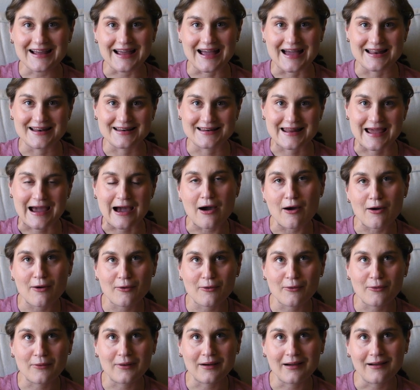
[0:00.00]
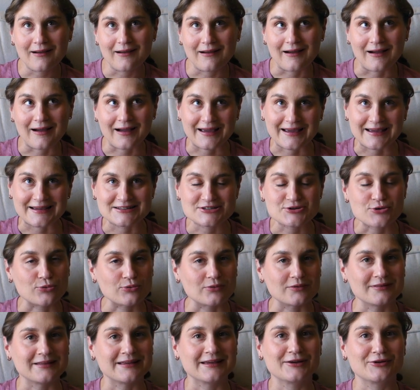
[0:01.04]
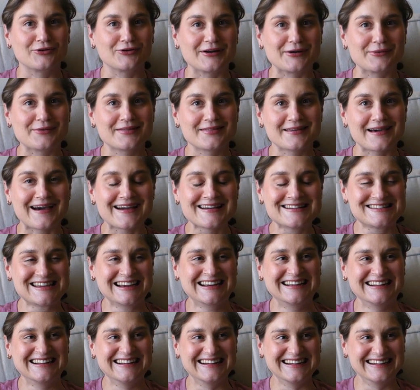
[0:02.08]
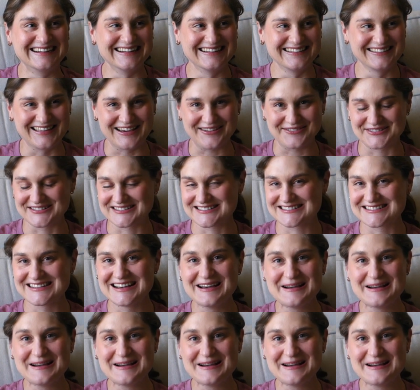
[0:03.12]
and now I totally agree with that. That was